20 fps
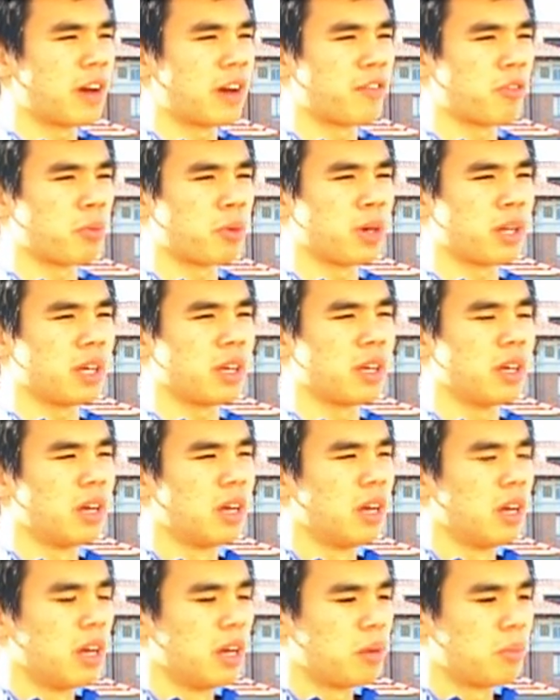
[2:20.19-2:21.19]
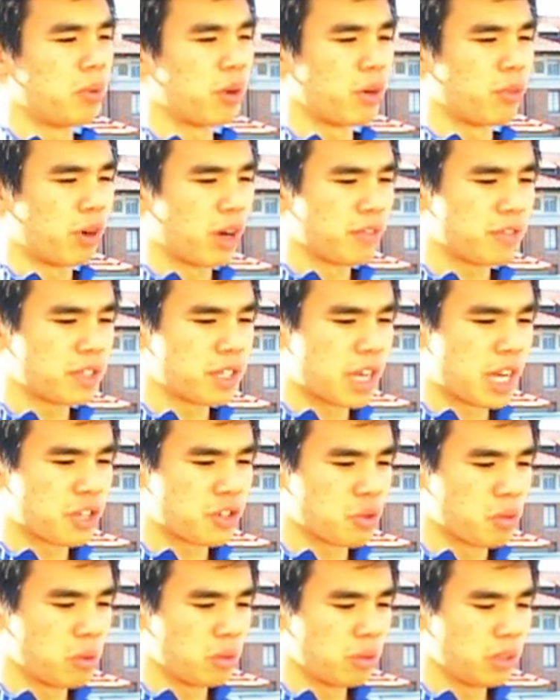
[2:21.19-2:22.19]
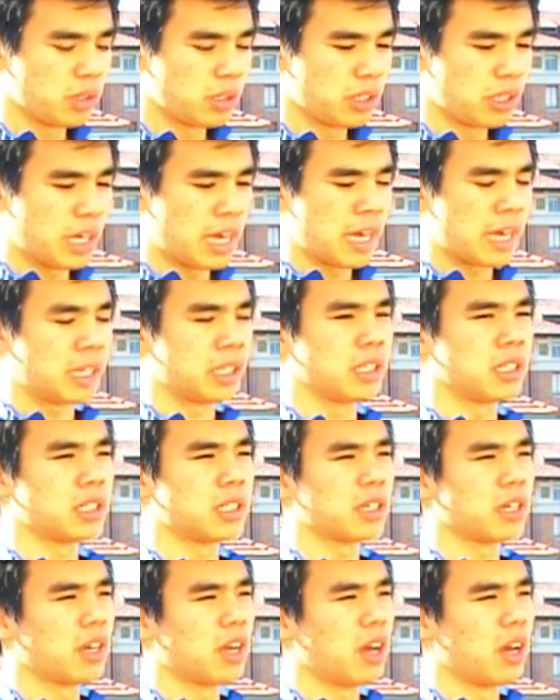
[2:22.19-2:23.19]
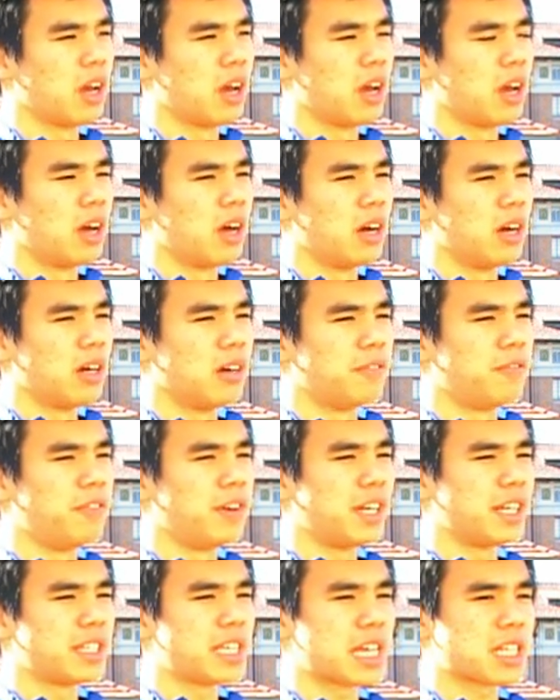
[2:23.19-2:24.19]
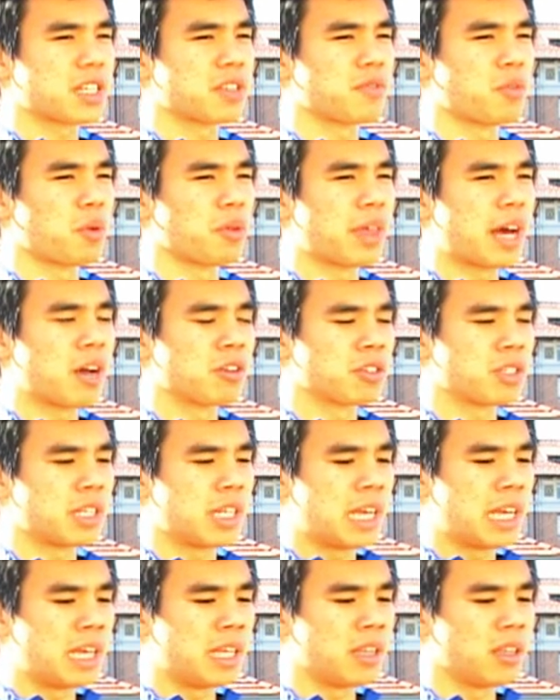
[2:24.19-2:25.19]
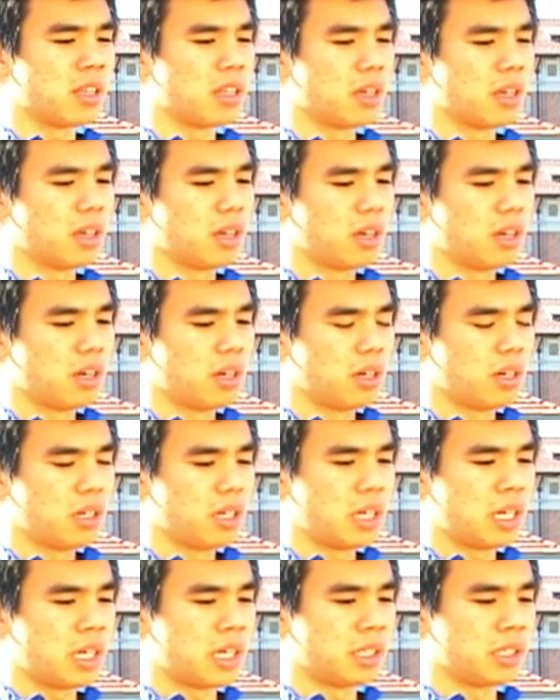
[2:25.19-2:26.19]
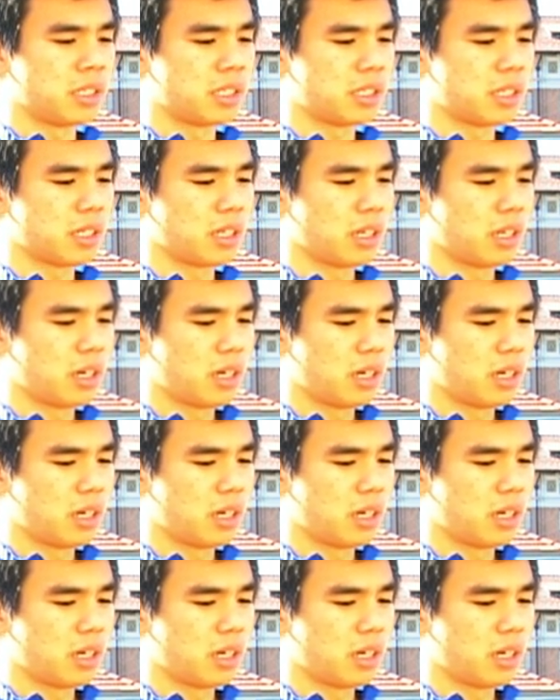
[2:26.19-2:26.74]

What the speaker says: I have a pretty rough schedule, and fitting Texas 4000 in is